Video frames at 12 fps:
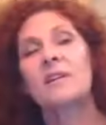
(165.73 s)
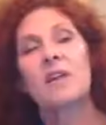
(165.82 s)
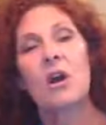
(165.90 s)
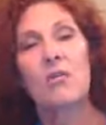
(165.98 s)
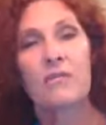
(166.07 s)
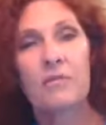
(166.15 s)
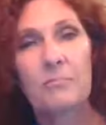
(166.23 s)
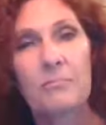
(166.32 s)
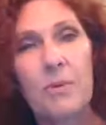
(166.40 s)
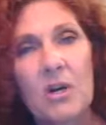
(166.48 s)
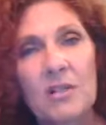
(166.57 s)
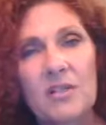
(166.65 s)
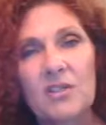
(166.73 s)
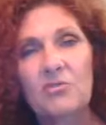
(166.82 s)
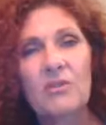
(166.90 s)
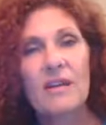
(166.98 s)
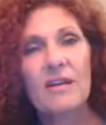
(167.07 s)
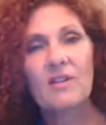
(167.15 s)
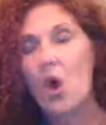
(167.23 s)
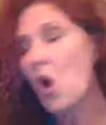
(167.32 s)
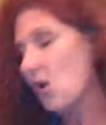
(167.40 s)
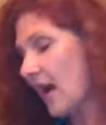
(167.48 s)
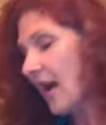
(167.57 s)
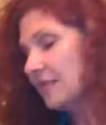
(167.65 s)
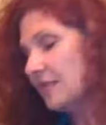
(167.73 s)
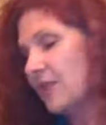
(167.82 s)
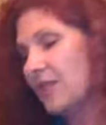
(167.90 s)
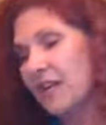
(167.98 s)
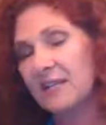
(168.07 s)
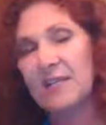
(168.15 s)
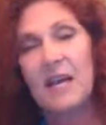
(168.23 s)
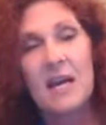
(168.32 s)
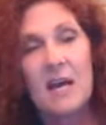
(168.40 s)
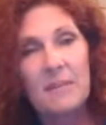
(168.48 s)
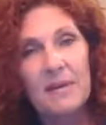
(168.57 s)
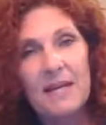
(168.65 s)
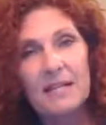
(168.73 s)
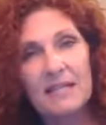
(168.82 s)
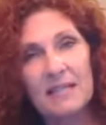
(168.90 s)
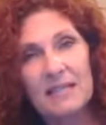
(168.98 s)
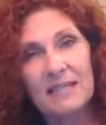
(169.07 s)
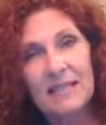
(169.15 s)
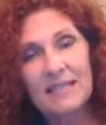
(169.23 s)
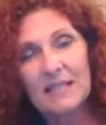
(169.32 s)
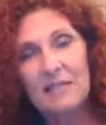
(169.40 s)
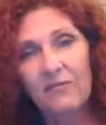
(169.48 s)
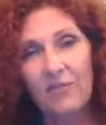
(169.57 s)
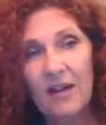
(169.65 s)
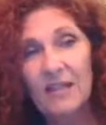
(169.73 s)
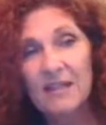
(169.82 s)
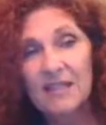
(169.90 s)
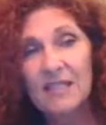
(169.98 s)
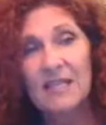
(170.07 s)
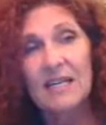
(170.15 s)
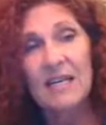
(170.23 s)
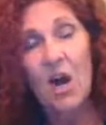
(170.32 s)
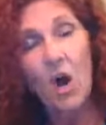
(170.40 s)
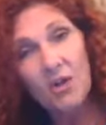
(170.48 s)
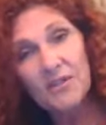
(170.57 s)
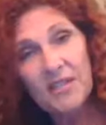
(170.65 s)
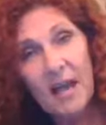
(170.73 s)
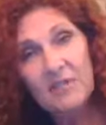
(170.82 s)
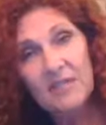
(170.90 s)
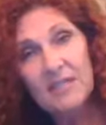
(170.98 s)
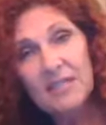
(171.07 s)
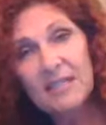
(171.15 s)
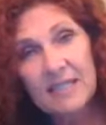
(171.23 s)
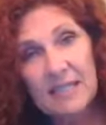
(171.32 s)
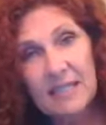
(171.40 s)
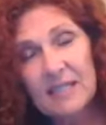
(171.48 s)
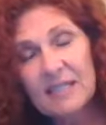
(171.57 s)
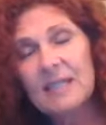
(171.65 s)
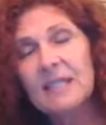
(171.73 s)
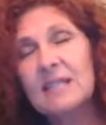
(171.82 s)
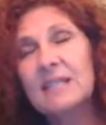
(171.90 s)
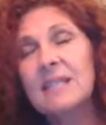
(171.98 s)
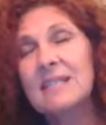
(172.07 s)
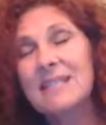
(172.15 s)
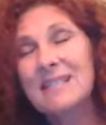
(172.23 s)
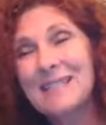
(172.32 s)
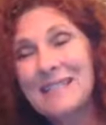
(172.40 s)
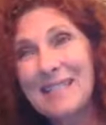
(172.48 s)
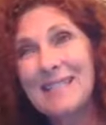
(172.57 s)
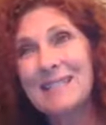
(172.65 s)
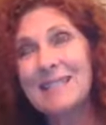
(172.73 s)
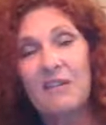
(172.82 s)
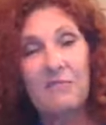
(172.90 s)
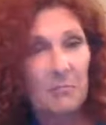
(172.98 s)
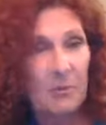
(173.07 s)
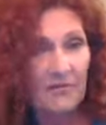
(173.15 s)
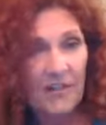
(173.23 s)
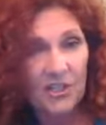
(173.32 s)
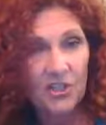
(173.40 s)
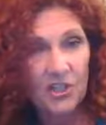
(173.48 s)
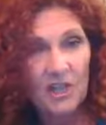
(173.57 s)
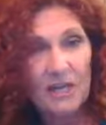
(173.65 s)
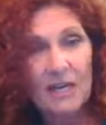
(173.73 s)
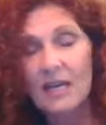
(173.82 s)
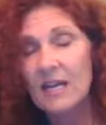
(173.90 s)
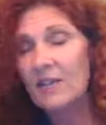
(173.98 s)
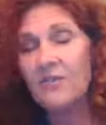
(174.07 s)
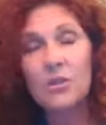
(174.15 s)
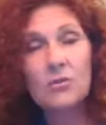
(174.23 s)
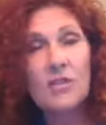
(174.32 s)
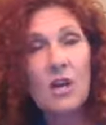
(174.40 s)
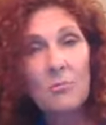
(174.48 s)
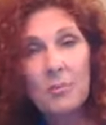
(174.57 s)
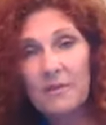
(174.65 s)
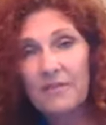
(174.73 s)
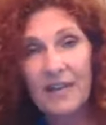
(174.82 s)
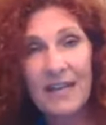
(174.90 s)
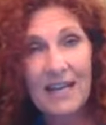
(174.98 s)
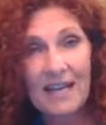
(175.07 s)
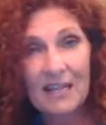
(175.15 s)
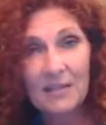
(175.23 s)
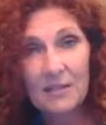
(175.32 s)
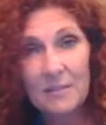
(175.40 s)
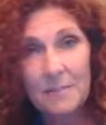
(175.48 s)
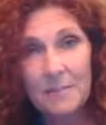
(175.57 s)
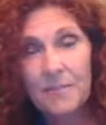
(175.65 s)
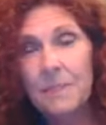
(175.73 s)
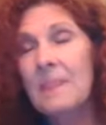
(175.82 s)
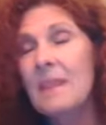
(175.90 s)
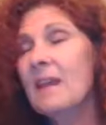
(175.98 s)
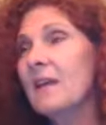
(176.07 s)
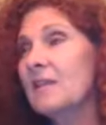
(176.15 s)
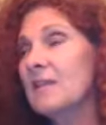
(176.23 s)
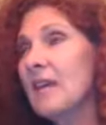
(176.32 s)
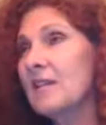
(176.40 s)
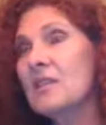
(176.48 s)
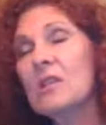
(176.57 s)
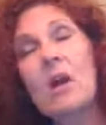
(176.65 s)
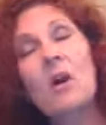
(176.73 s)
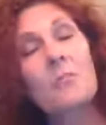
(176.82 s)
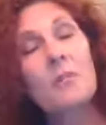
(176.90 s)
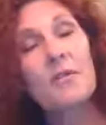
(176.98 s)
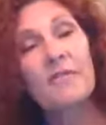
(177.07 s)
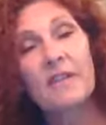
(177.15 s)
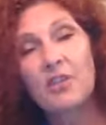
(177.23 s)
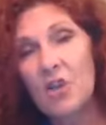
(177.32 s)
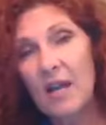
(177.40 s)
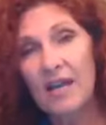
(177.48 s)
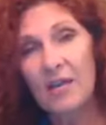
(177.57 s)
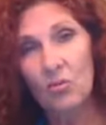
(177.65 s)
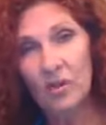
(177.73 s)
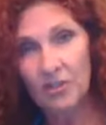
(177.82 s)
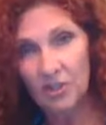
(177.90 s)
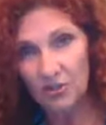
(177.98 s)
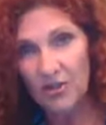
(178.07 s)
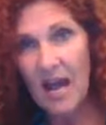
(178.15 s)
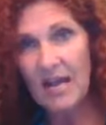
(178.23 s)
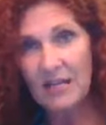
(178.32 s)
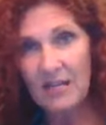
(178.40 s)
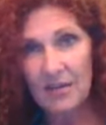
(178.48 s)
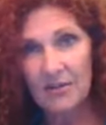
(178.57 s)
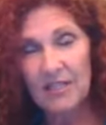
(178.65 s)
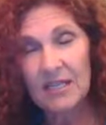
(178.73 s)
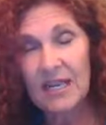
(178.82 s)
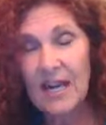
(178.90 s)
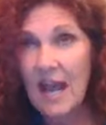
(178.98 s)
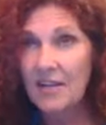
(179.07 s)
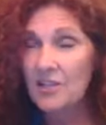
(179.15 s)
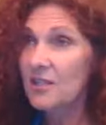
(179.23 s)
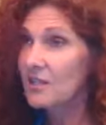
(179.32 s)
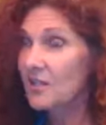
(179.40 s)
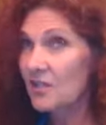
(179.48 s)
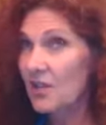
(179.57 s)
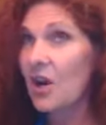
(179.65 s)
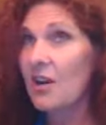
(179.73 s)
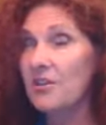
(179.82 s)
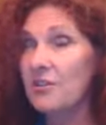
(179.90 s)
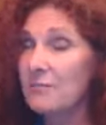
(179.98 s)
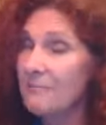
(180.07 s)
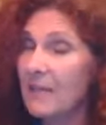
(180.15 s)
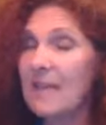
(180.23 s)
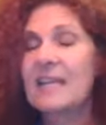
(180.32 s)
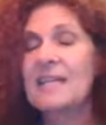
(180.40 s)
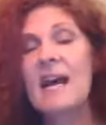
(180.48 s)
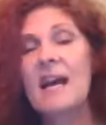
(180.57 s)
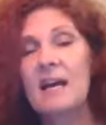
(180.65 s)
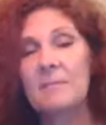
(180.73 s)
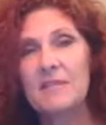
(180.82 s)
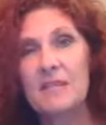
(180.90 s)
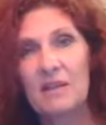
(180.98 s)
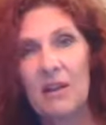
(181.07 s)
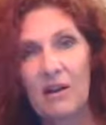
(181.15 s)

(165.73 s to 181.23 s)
to go over books to read and all kinds of things. Because listen, friends, Alzheimer's disease is a disease of prevention. If you don't prevent it, it is a slow moving train once you're diagnosed, and it actually starts many times in